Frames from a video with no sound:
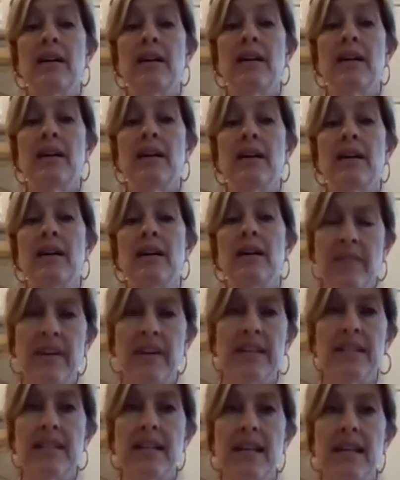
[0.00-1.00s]
uh,
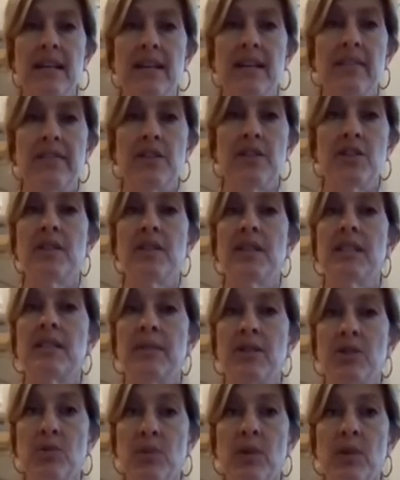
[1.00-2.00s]
if I take a
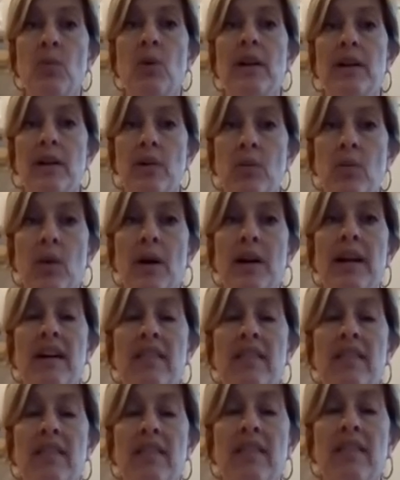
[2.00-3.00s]
fish that's between one and a
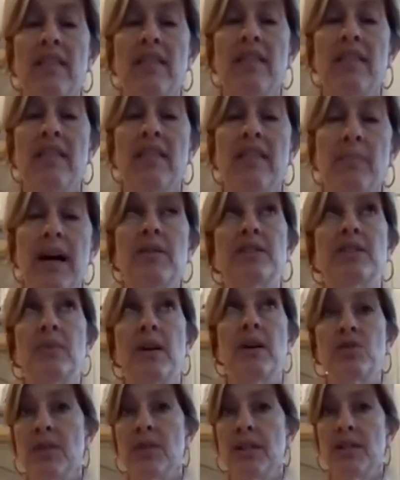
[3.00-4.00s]
one half pound, it's
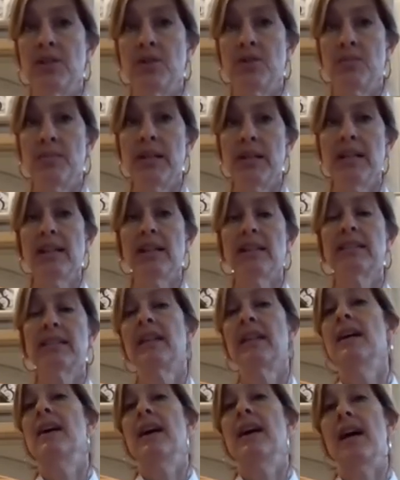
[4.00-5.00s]
around 22
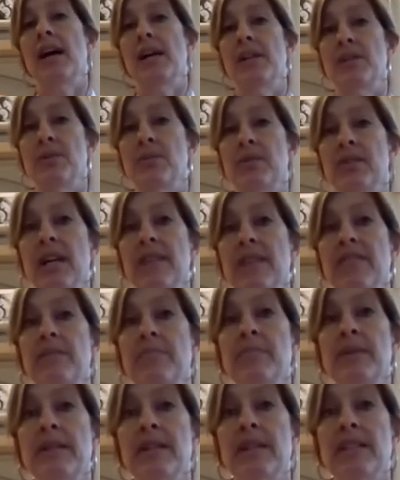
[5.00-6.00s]
minutes. I do
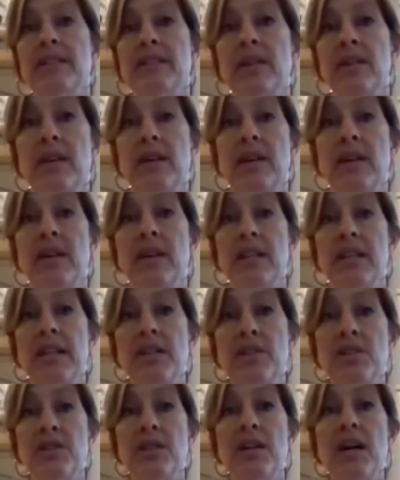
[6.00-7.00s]
11 minutes
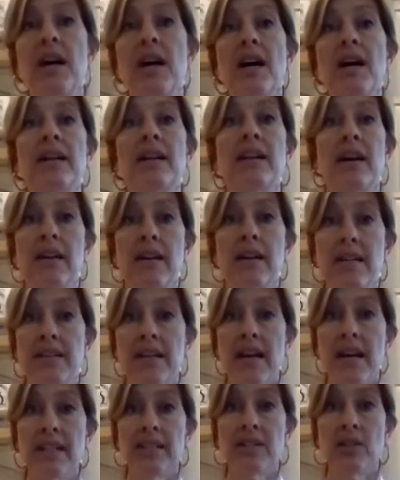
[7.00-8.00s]
on each side,
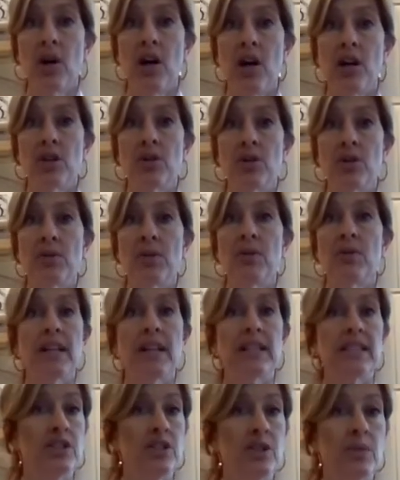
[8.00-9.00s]
nice hot
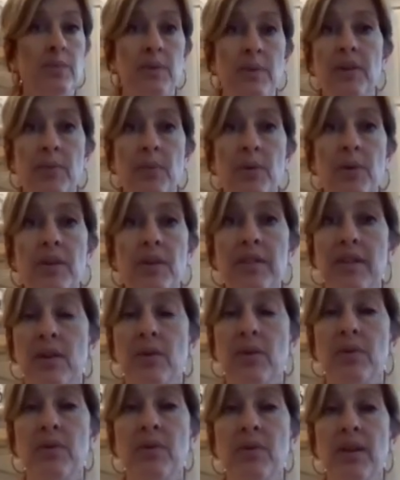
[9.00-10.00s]
grill. That's super
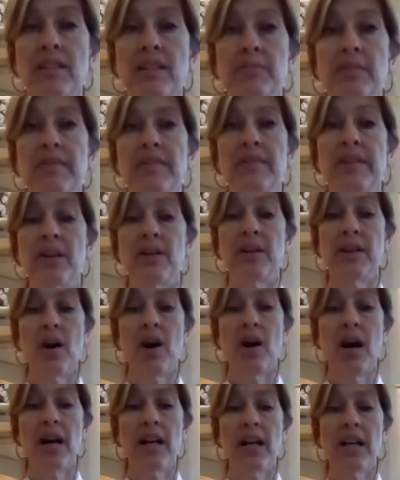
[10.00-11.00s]
important. The grill has to be
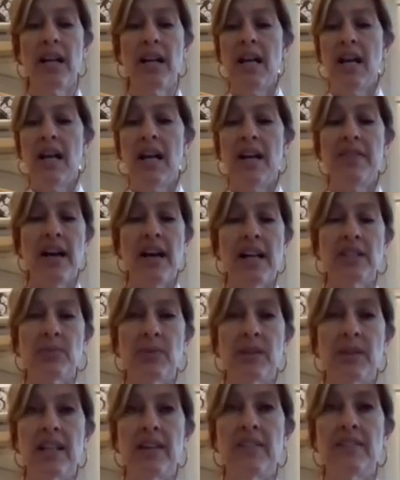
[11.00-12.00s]
very hot. And
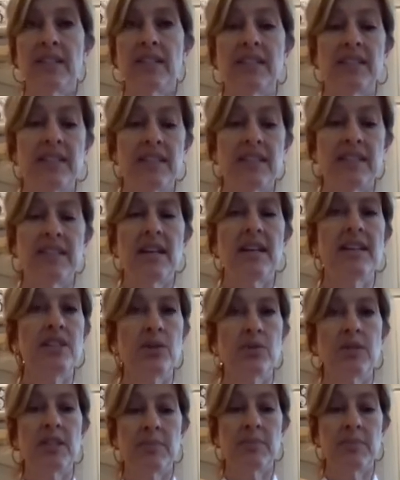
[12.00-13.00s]
that's what gives us this
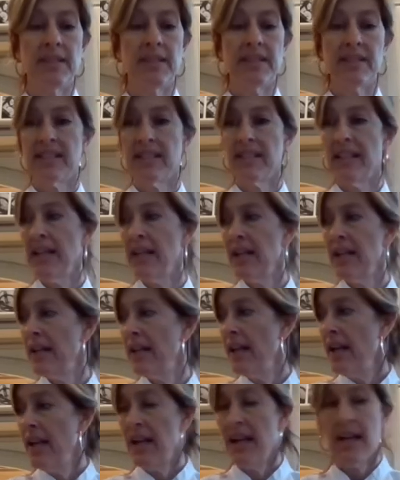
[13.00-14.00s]
nice crispy skin.
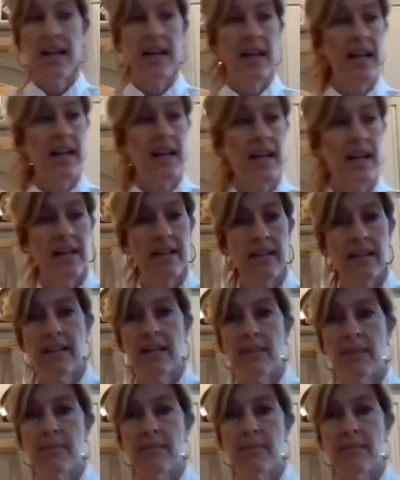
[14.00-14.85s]
And let